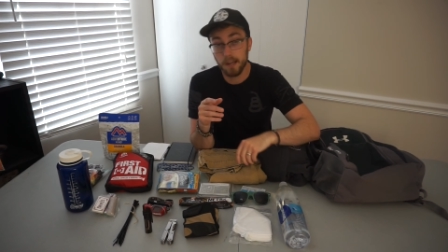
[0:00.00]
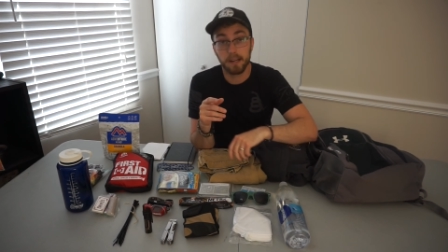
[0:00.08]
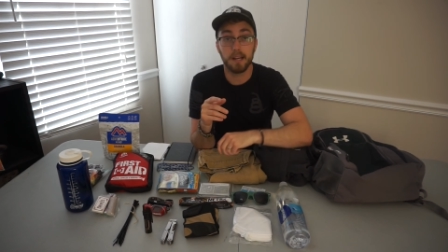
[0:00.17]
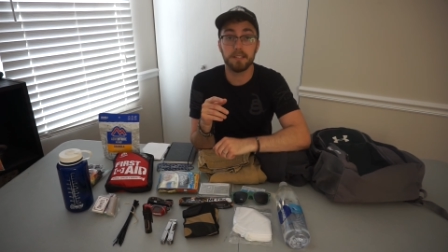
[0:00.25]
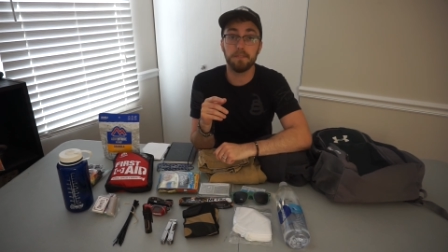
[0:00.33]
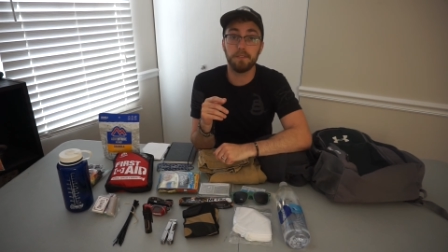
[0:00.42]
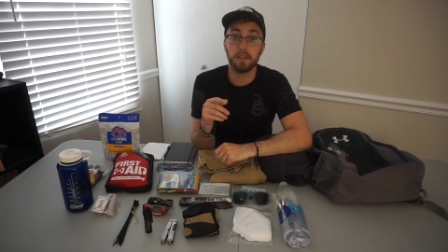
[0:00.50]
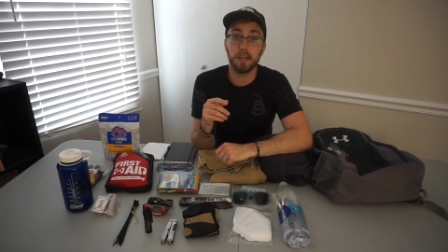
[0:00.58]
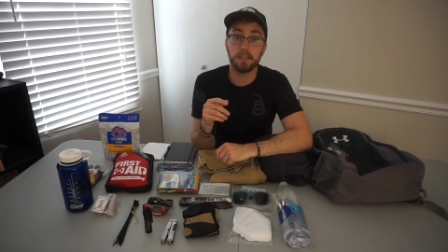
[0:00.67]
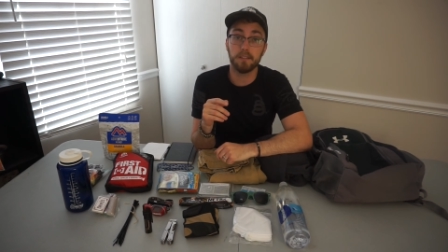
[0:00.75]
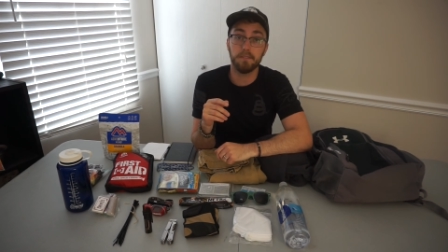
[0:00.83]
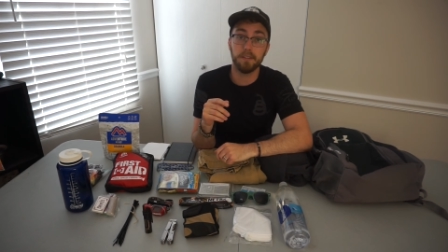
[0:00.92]
Guys, if you
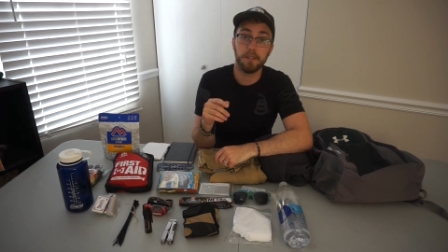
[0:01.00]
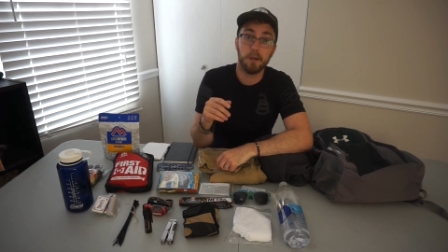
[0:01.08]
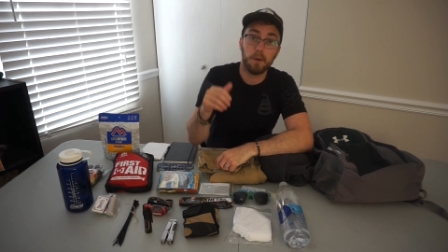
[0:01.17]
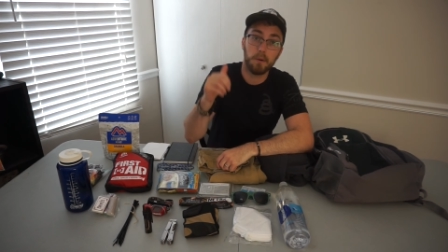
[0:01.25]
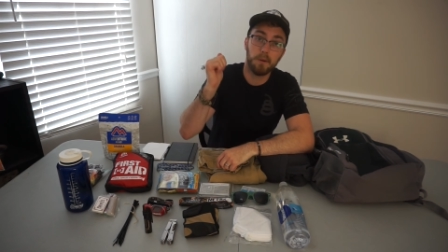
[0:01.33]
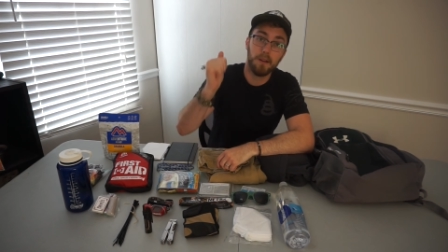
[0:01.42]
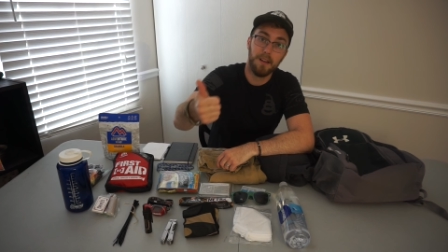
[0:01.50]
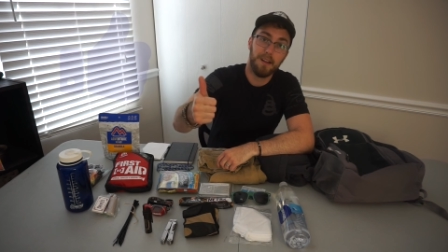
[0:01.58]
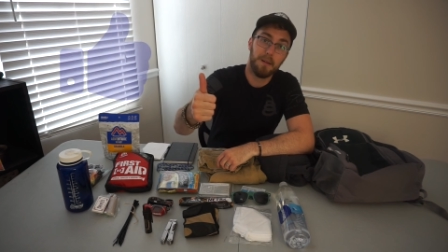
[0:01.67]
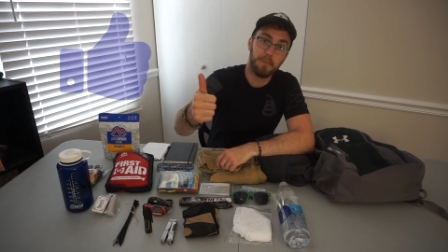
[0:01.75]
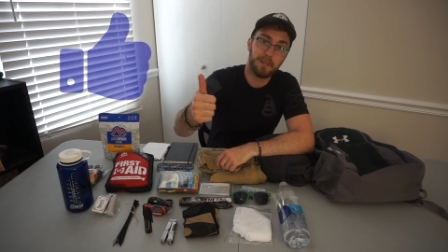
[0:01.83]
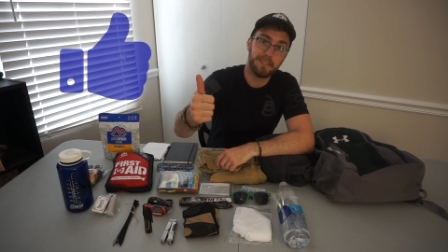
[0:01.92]
liked the video,
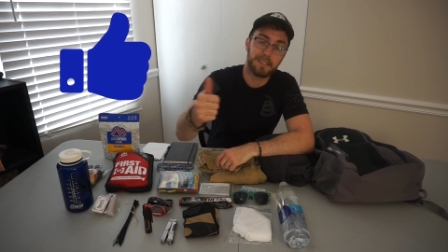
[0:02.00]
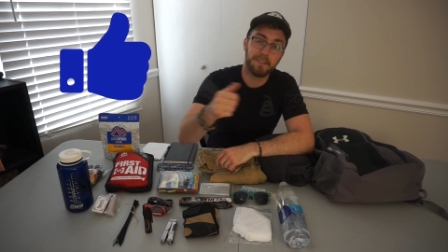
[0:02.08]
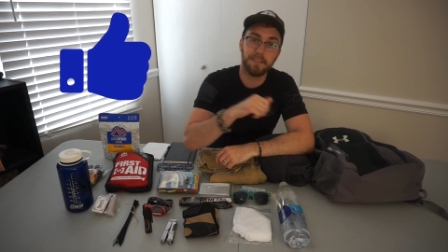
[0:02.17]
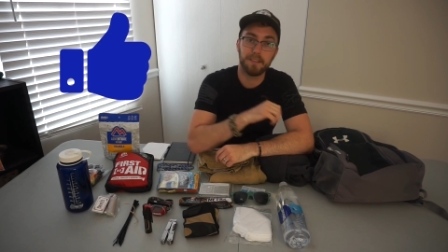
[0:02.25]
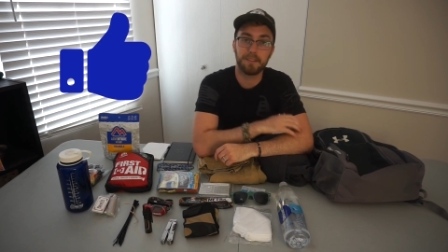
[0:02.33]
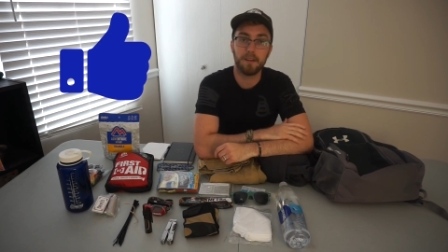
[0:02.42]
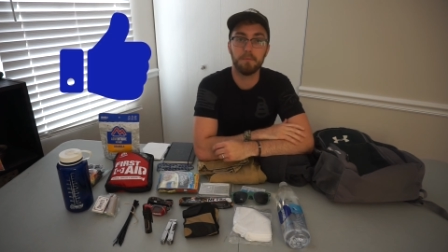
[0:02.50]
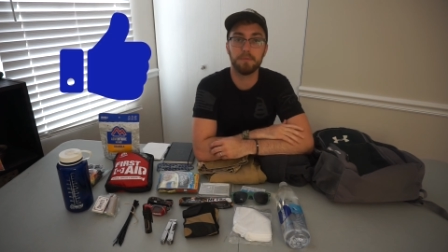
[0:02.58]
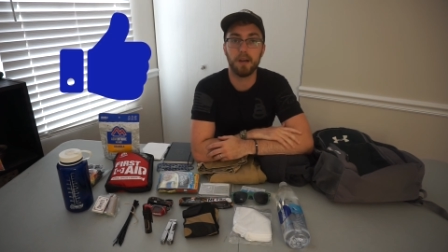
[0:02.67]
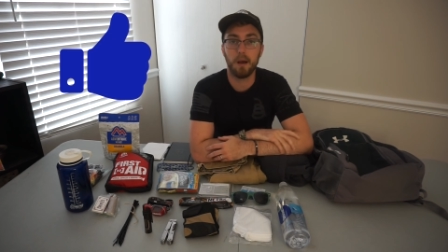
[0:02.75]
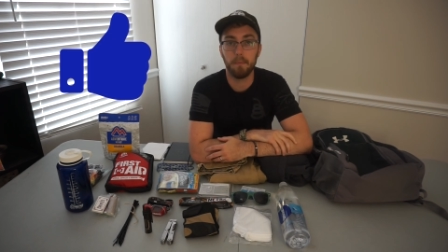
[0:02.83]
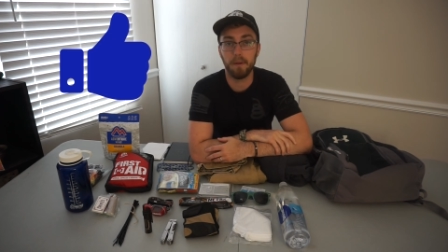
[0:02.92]
please give it a thumbs
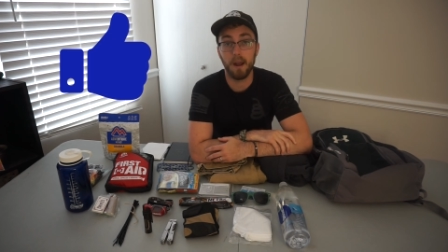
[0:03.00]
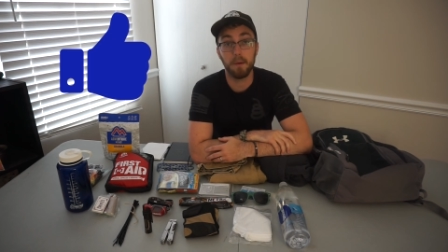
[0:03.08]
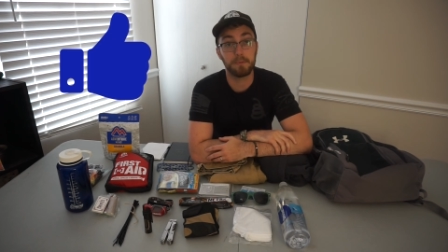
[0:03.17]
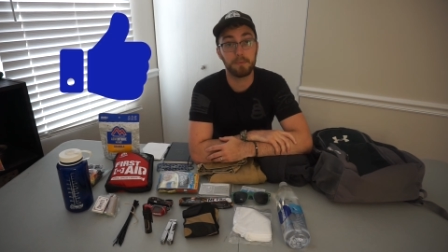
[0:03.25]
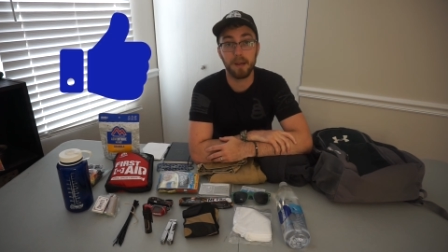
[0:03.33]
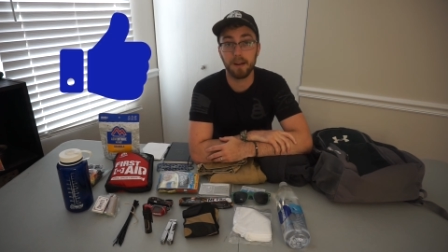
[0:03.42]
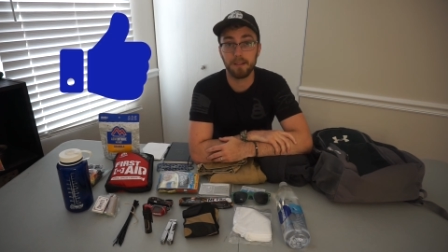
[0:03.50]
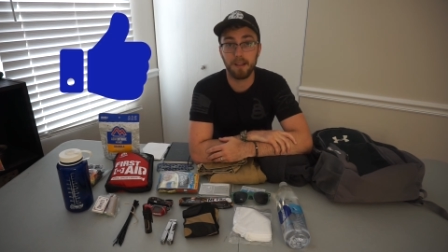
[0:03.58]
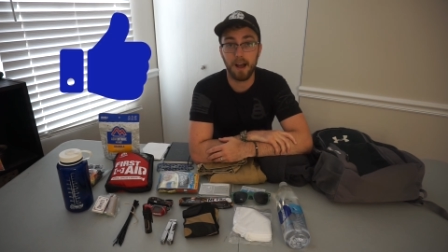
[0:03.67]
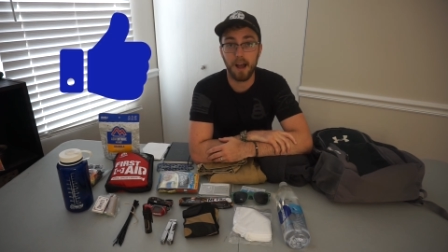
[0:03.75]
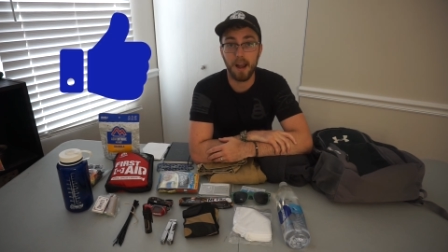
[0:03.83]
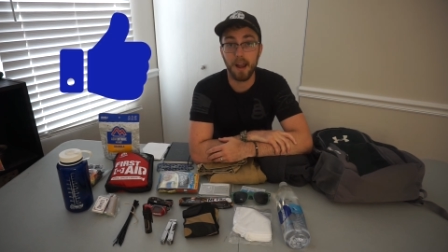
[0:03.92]
up. It helps me out a
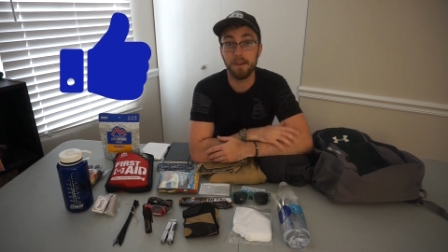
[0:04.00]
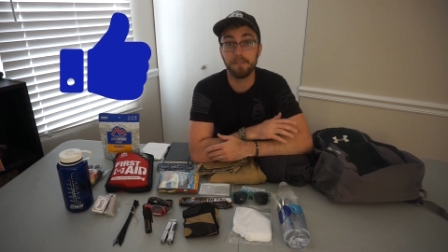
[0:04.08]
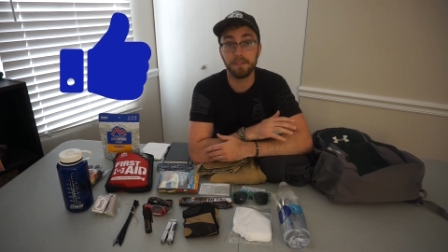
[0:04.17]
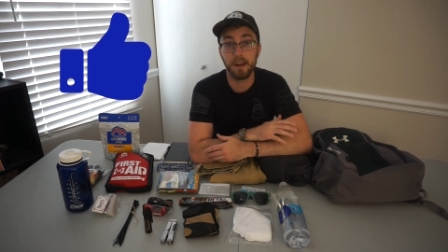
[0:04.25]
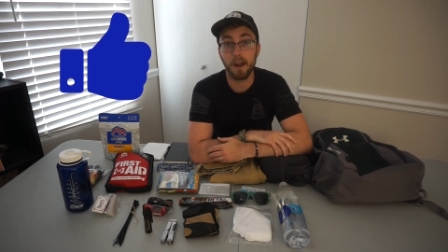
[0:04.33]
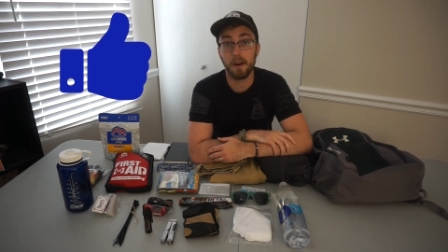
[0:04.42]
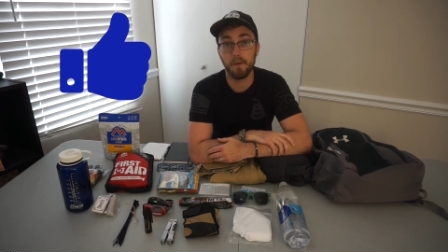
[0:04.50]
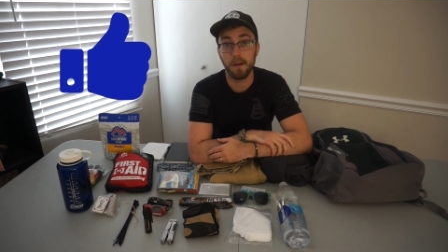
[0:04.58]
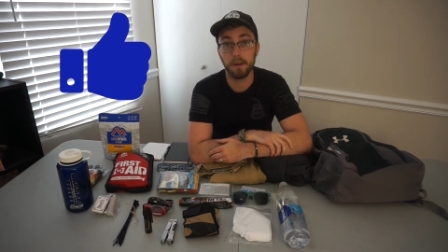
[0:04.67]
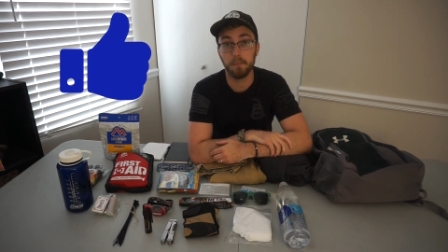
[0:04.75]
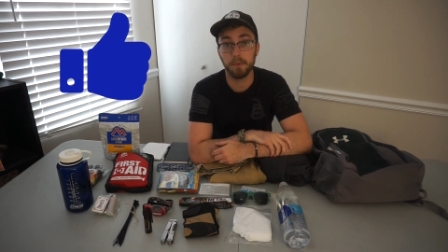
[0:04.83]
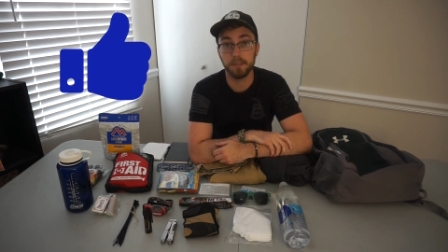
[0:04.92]
lot. And if you're not
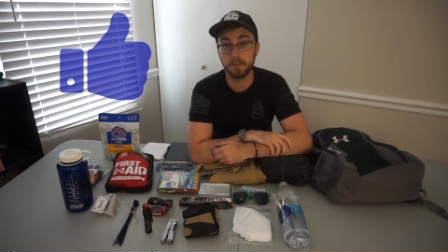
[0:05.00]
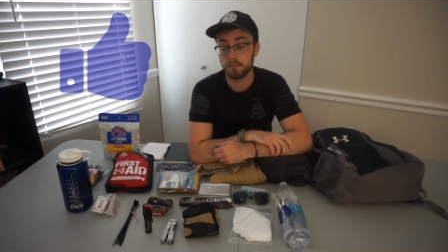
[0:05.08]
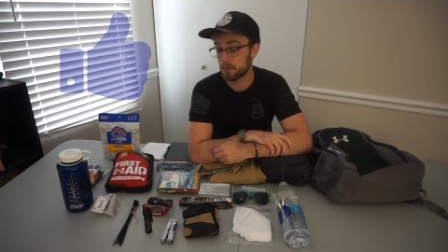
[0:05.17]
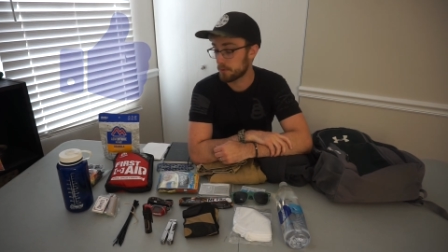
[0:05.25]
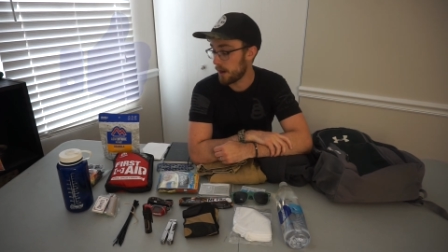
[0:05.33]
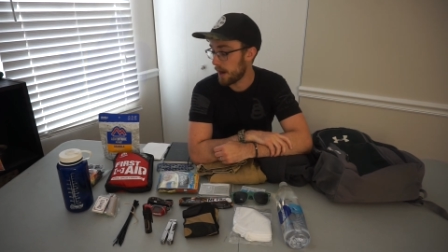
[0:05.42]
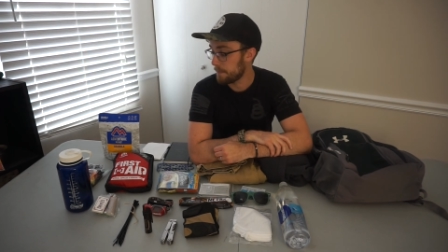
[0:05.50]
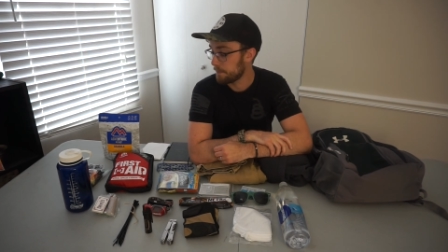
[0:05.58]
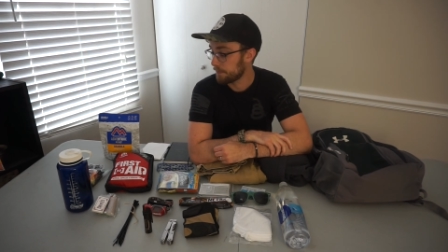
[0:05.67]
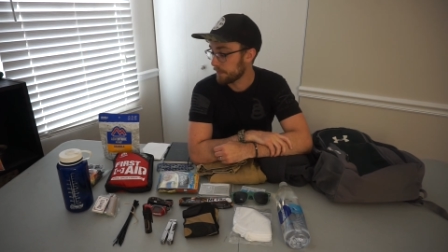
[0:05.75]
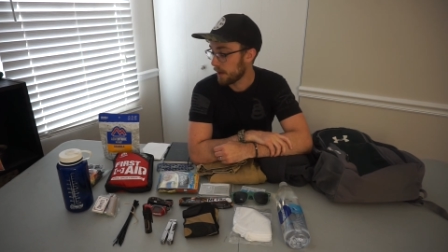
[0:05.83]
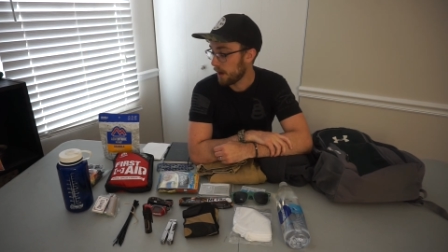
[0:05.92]
already, please subscribe.